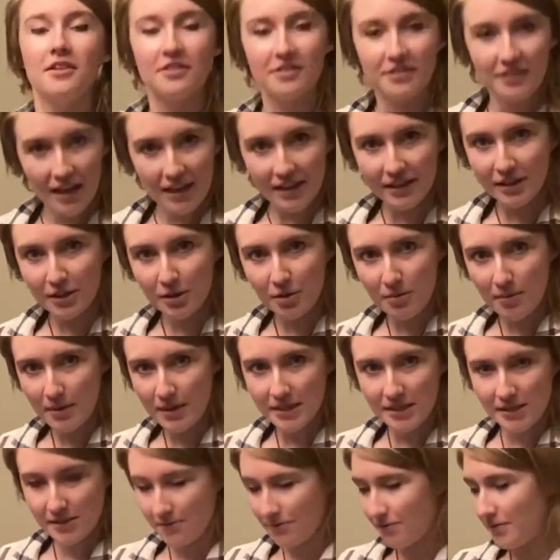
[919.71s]
Thank you,
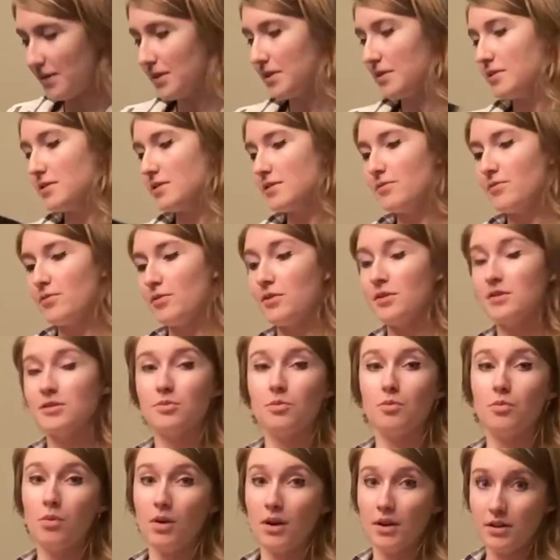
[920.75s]
Wendy Fields, for this
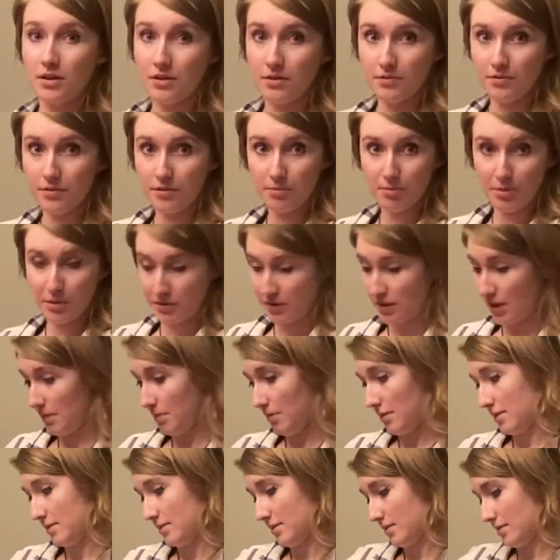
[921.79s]
wonderful birthday
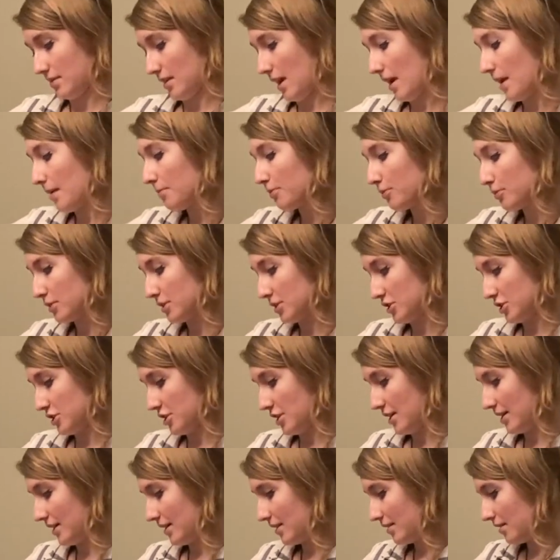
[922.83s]
present. I
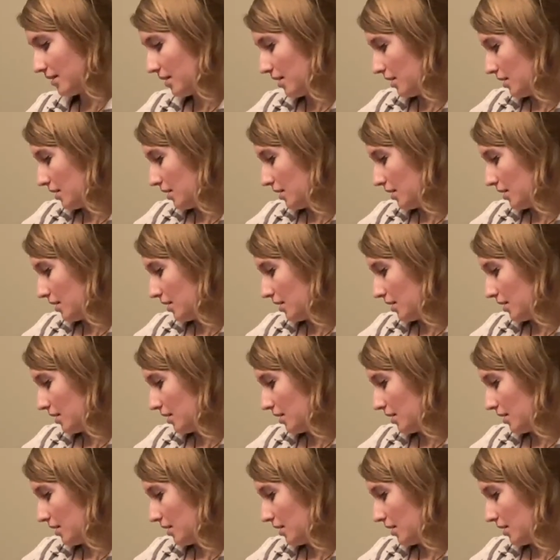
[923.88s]
appreciate it.